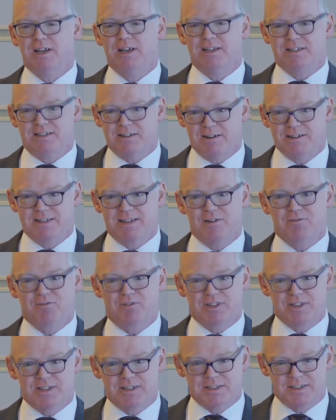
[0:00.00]
It's nice
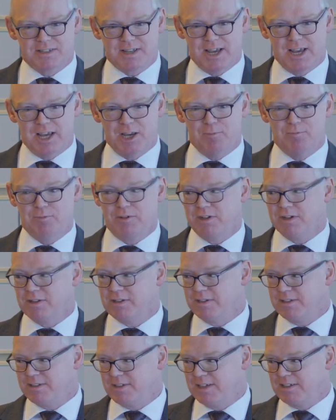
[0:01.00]
having the same
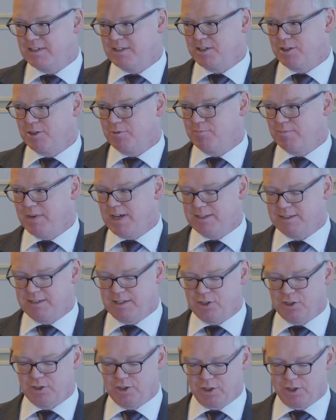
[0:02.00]
consistent message,